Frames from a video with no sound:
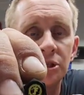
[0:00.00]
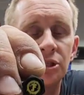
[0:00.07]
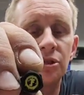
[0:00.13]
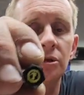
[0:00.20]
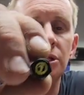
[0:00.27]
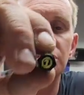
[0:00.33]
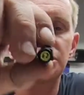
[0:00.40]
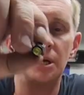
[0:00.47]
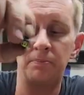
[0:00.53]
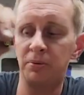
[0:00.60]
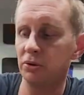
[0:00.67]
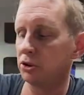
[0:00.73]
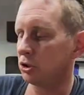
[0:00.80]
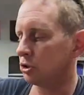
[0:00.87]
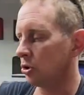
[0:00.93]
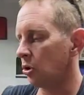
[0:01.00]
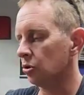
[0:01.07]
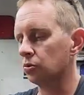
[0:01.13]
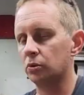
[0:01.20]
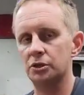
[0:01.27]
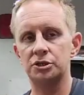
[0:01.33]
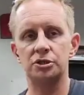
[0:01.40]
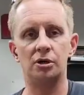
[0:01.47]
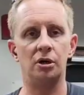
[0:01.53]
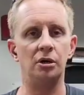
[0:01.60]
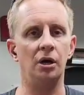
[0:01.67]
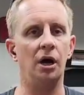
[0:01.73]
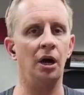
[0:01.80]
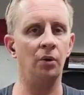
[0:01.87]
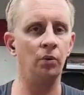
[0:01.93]
as soon as I put the cold ones
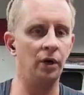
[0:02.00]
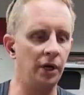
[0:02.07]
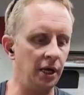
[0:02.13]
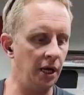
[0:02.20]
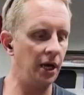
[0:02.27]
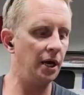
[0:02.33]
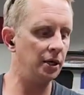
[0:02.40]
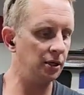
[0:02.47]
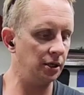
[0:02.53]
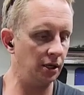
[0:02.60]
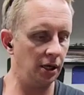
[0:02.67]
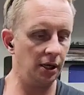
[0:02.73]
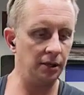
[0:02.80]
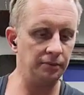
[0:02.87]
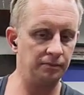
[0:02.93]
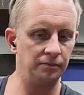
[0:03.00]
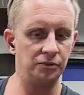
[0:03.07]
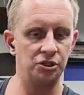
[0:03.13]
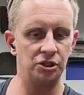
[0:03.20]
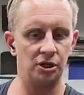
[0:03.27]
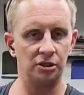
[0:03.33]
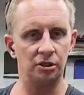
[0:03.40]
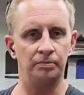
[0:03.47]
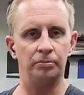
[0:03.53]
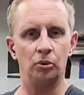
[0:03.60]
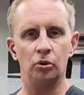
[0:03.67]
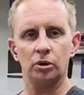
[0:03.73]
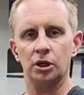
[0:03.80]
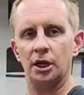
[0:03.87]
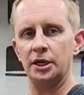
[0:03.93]
on, I went ahead and I stuck the
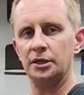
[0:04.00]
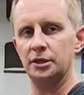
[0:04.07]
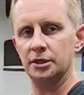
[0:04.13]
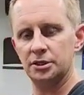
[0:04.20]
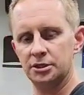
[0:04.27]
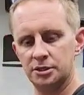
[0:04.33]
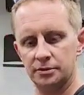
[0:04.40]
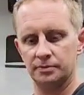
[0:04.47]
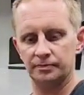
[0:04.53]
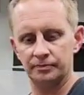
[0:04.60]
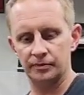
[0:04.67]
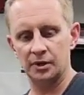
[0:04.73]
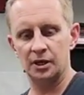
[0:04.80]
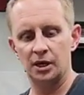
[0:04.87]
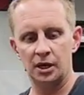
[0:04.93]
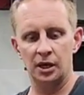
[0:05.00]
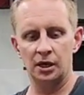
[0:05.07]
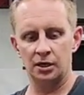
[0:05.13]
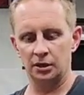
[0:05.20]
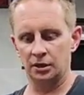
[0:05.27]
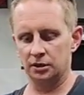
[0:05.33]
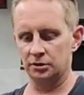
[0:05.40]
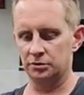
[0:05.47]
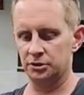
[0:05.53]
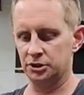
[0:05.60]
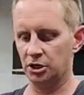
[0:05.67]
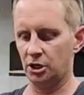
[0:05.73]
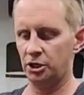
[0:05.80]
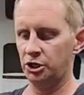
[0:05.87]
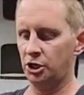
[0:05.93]
board like this.
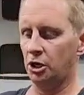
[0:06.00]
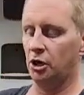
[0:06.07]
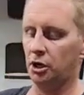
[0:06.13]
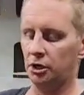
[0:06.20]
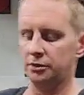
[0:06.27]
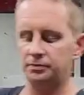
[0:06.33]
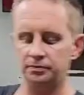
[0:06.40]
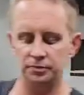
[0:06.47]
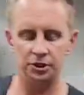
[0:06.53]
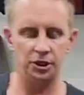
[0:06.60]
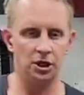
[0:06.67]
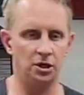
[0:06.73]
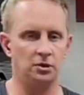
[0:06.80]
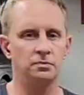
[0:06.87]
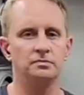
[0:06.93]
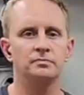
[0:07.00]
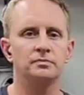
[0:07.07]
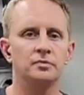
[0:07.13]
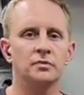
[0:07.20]
Turned it on, you know.